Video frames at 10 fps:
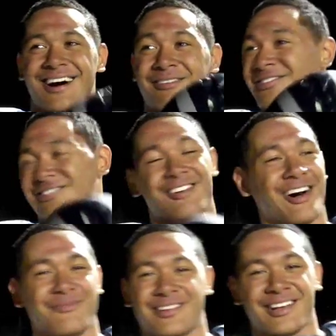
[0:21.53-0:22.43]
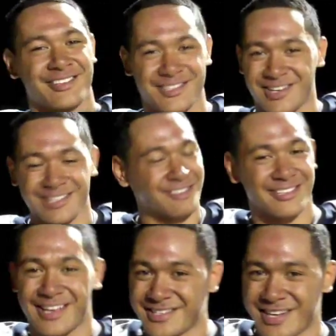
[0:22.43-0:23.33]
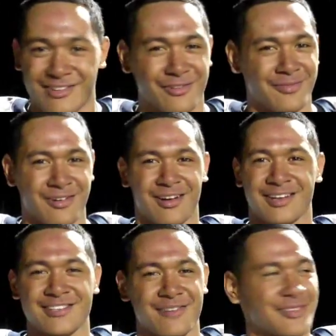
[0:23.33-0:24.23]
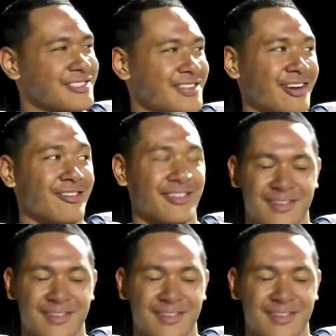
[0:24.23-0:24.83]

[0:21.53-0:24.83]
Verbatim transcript: I really don't know how I made that touch. I thought I was going to get tackled, but I guess I missed the tackle.